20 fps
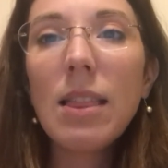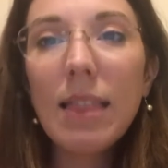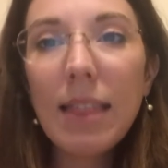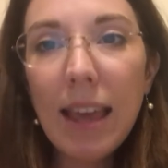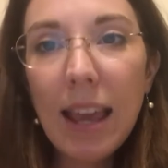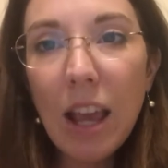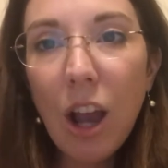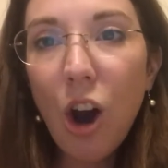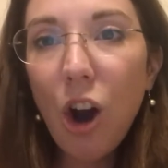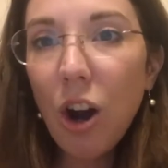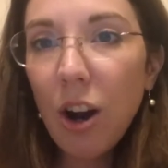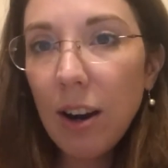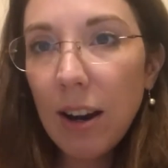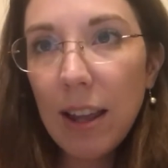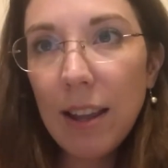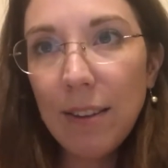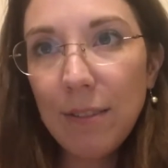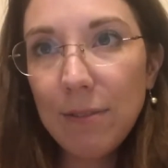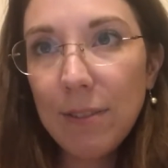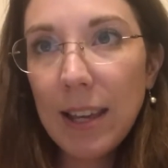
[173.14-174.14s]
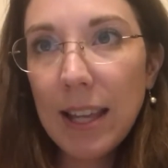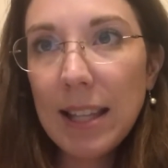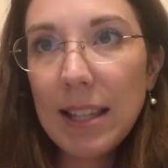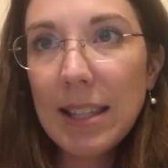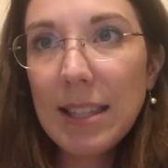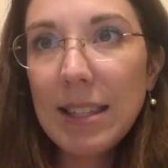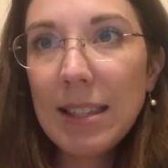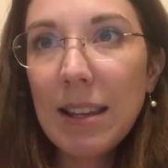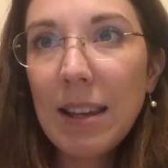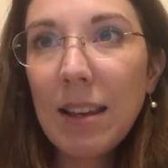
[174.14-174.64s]
They are
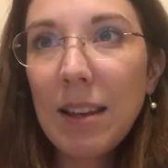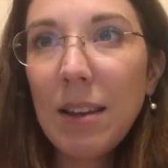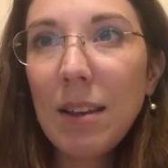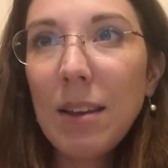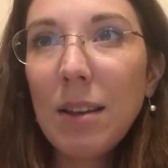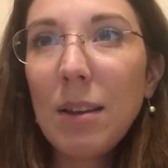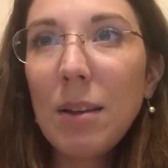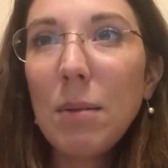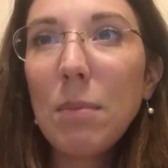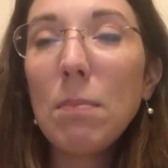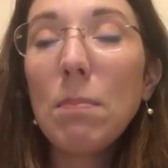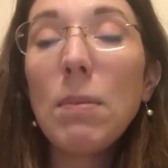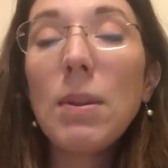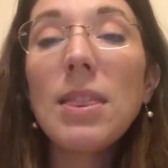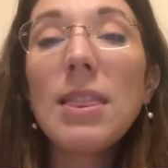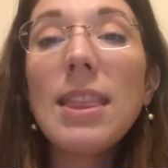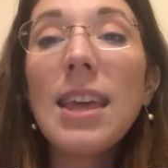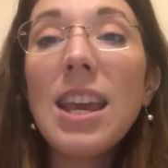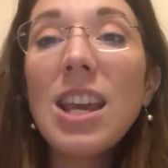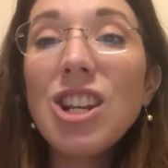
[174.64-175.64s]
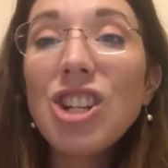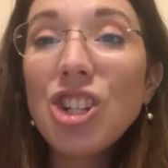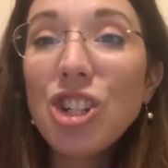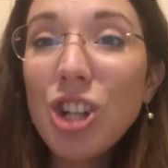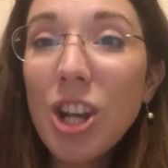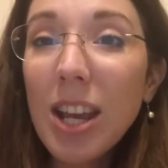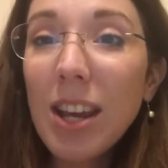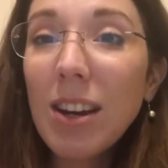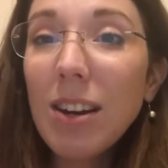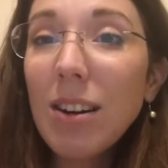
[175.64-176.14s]
infants, but they
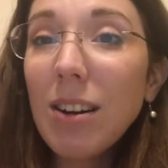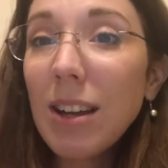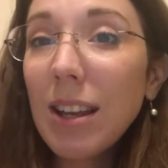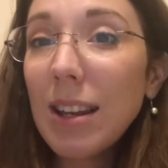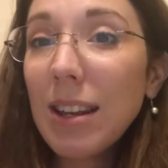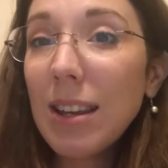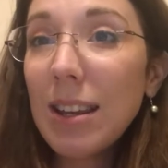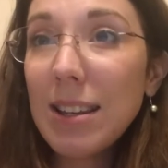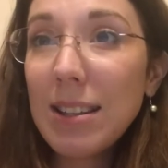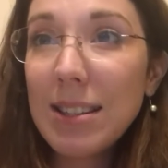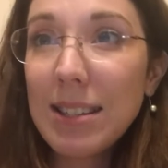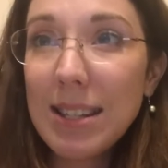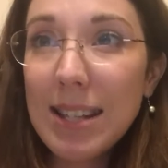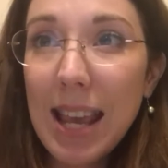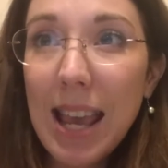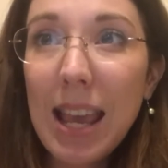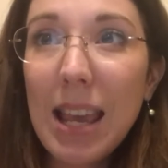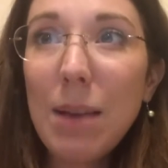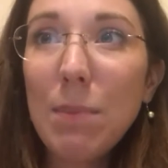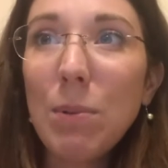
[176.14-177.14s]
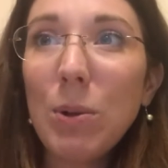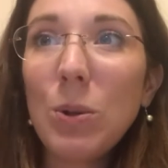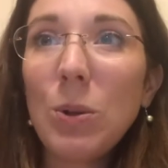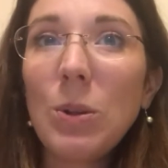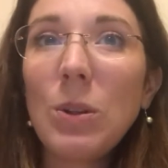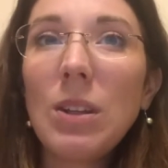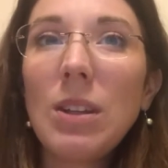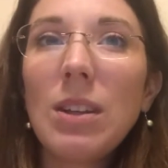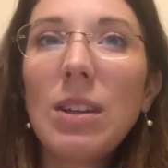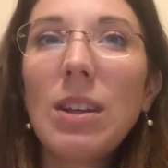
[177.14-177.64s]
share in his
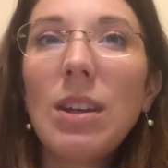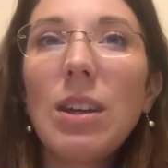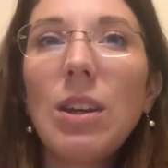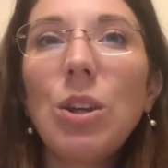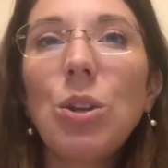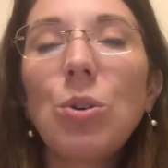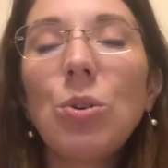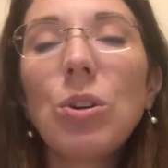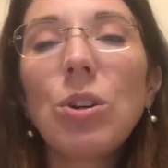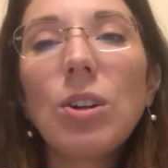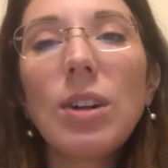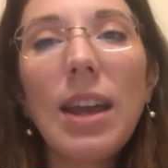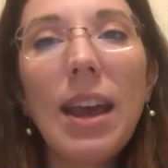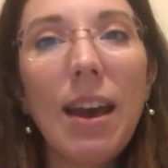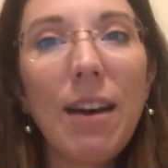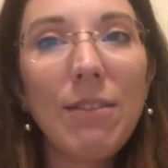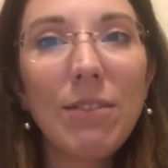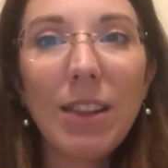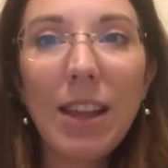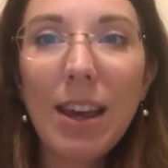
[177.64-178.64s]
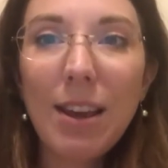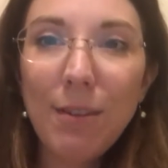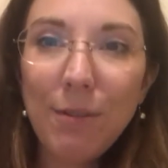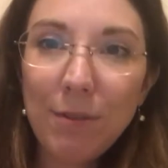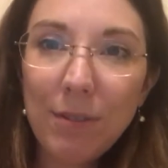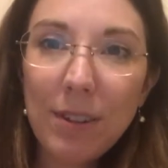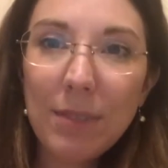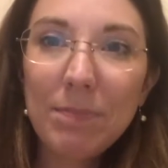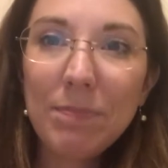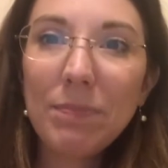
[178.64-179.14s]
table in order to have
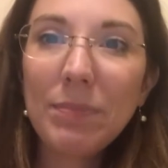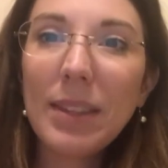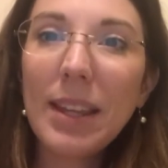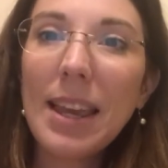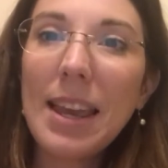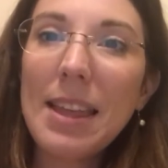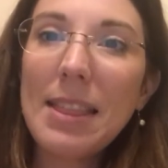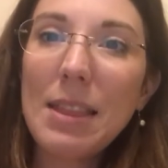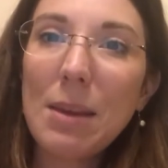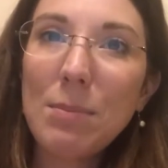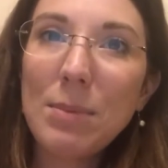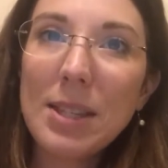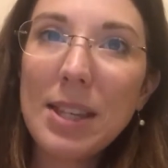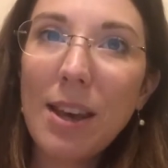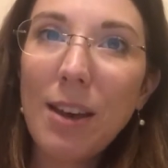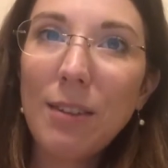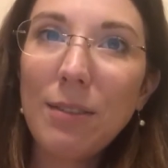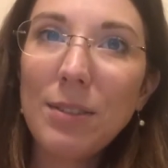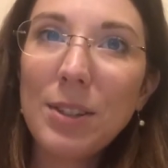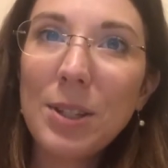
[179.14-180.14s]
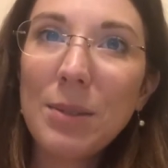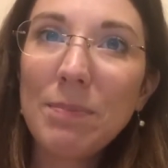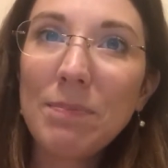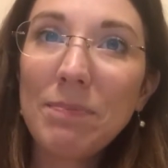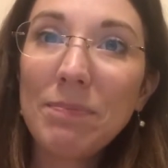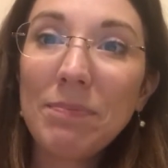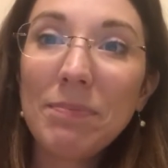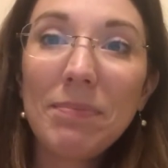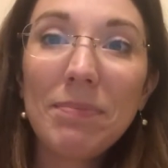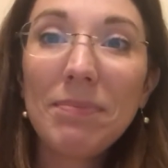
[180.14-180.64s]
life in themselves.
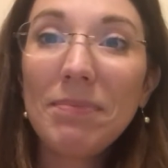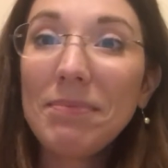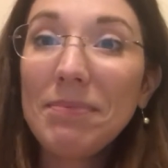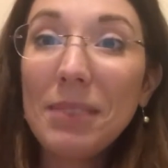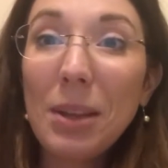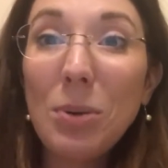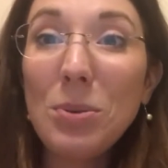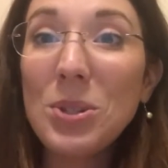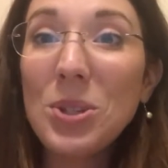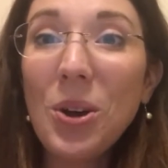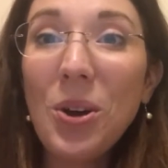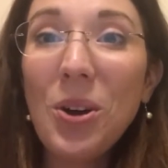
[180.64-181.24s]
That was